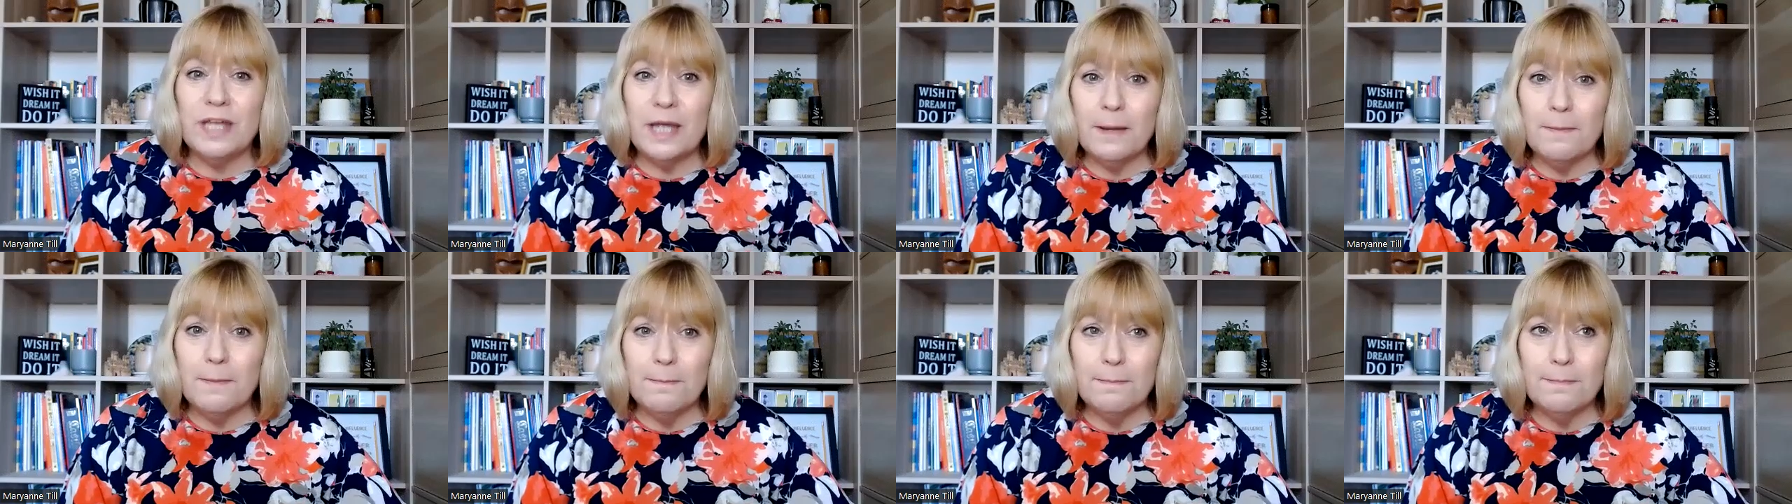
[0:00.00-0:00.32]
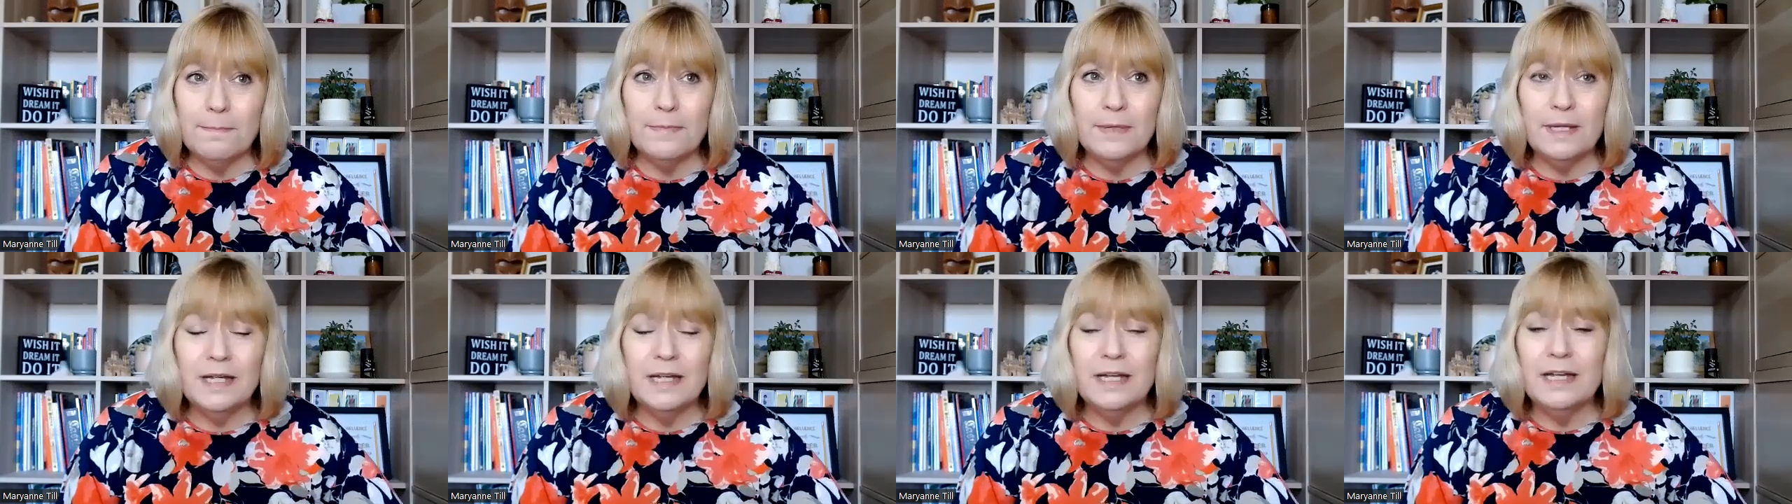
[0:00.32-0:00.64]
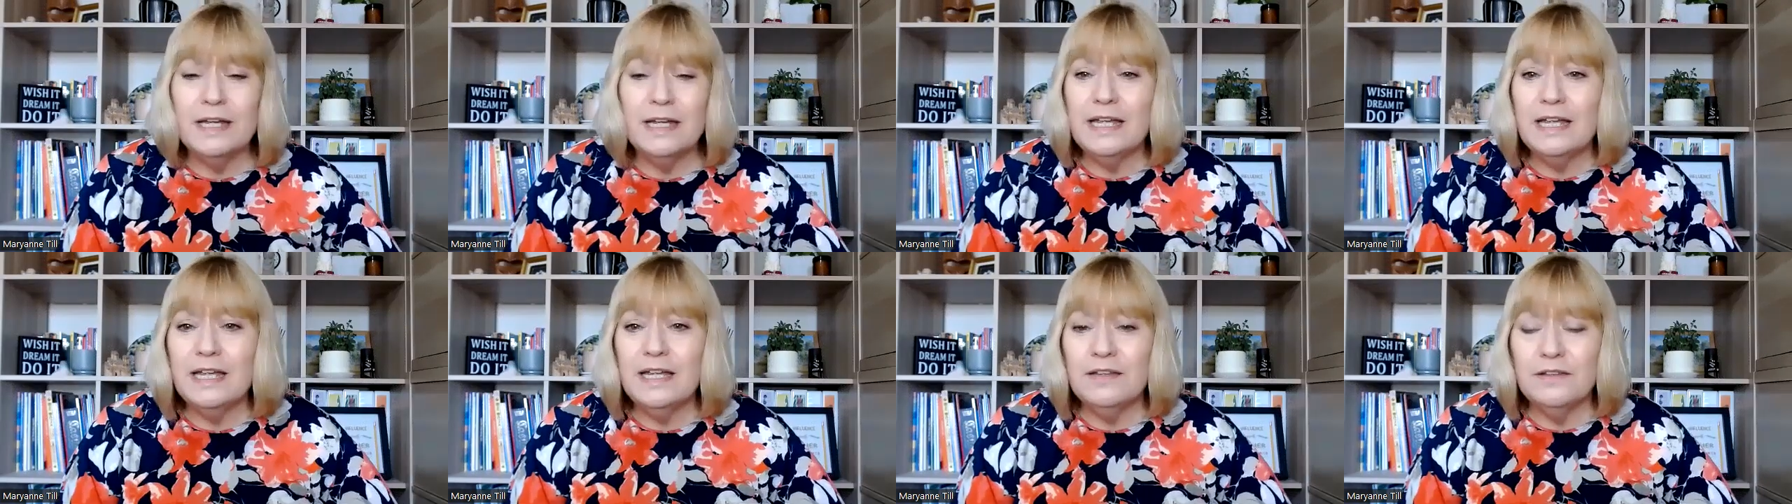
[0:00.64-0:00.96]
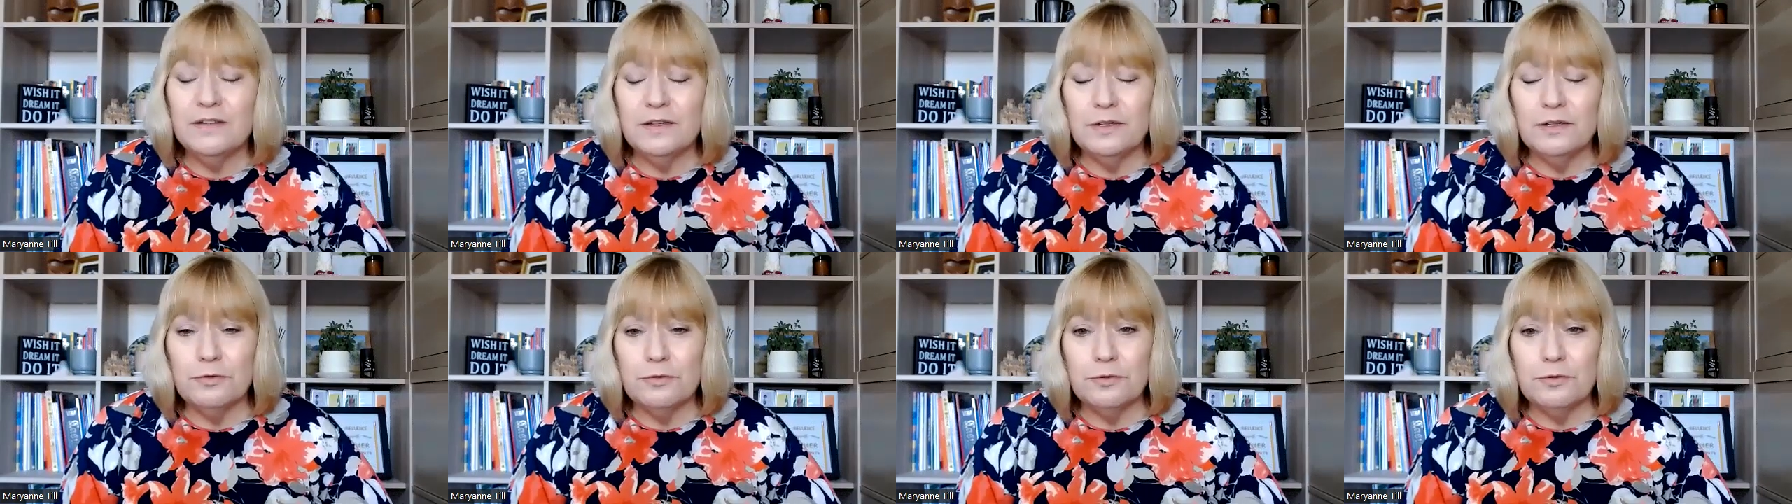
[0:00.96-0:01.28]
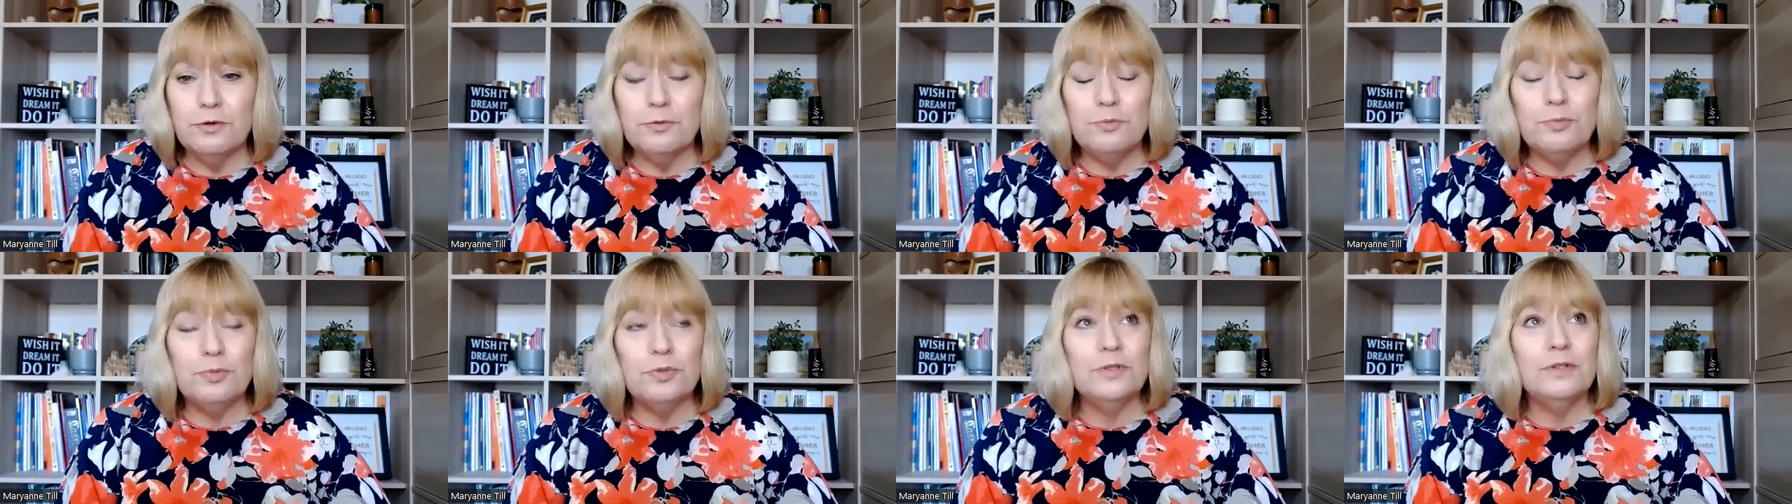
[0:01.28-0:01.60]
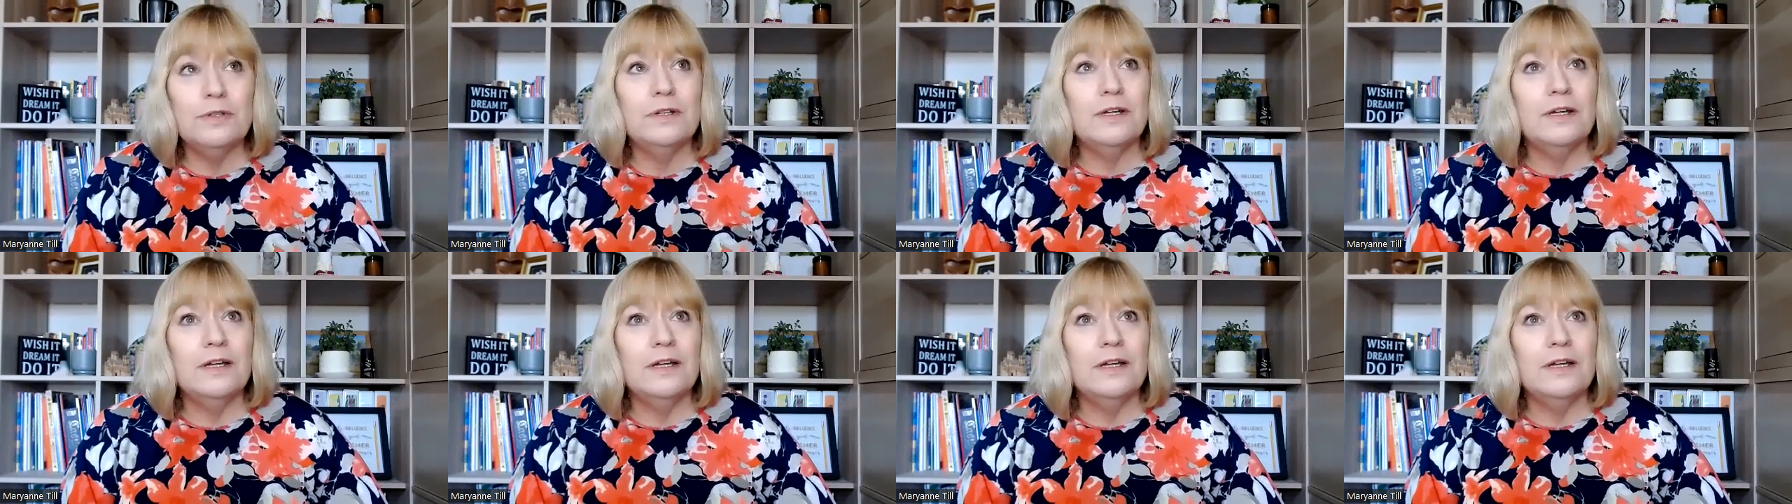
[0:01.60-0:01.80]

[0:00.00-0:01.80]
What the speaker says: them in the group,